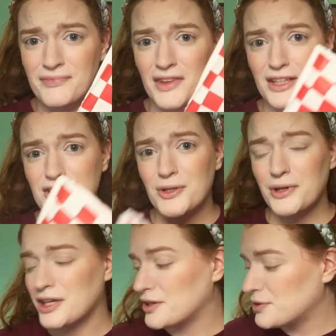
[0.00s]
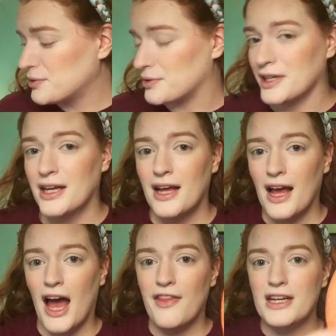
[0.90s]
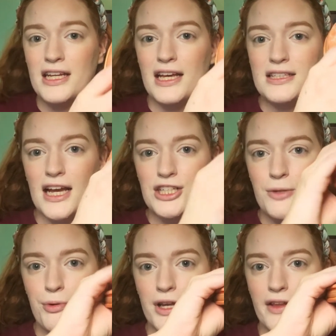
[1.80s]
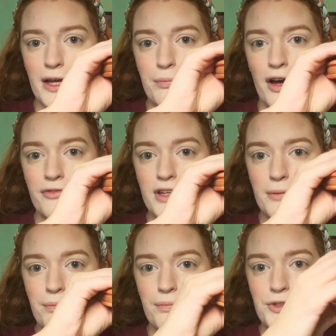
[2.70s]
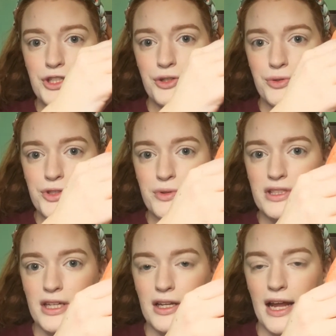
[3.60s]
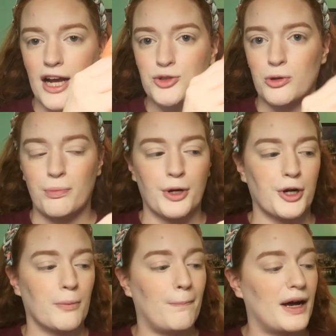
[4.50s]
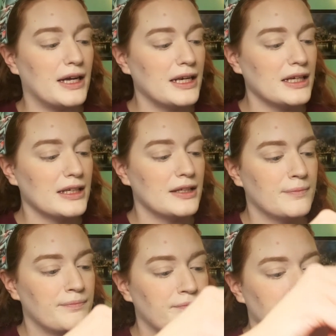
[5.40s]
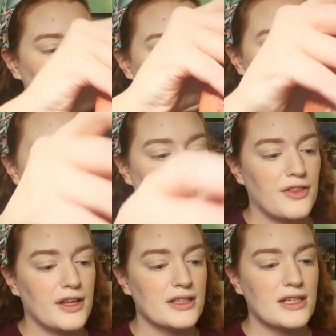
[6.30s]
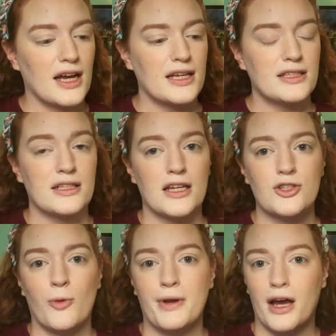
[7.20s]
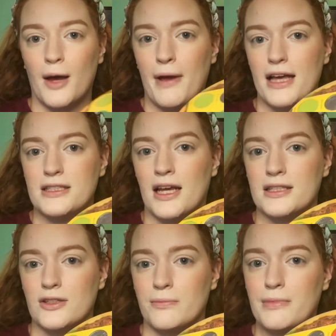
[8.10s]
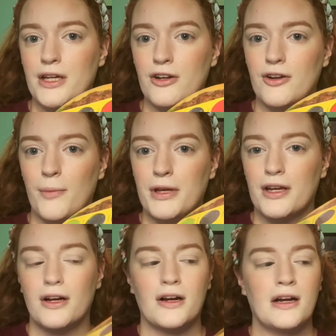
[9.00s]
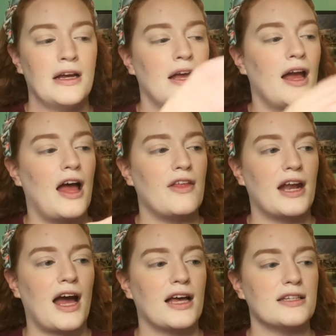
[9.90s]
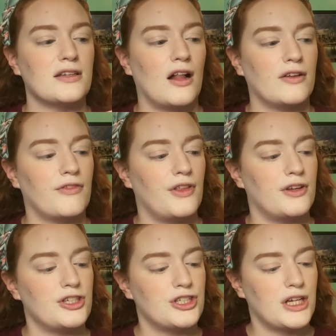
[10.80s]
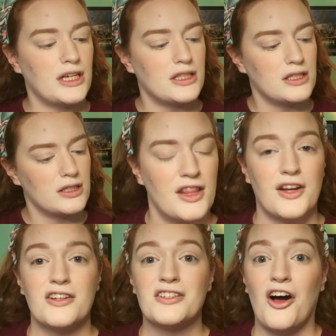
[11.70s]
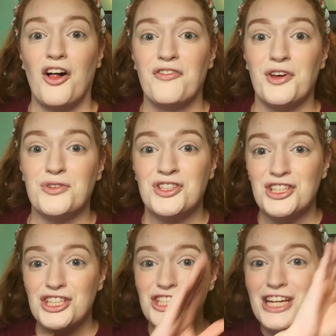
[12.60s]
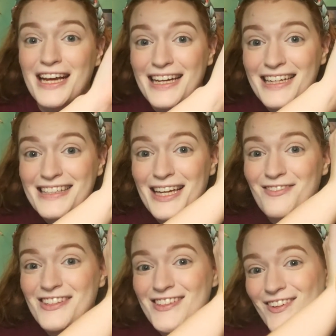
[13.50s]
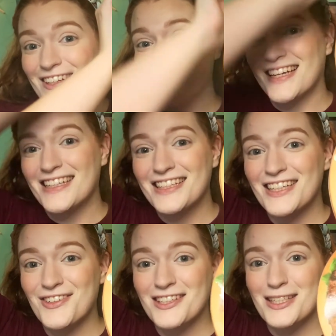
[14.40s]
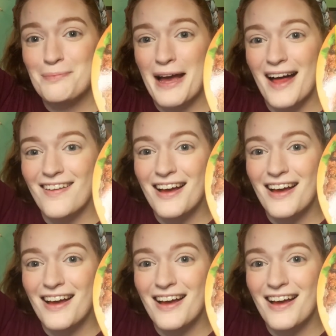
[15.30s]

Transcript: That's so cute. And then it is actually pretty like puffy too, so it's like an actual burger bun, which I think is nice. It does open up, has a nice little mirror up here, and then it has all of the shades. There's all of those shades. I'm so excited to use this palette.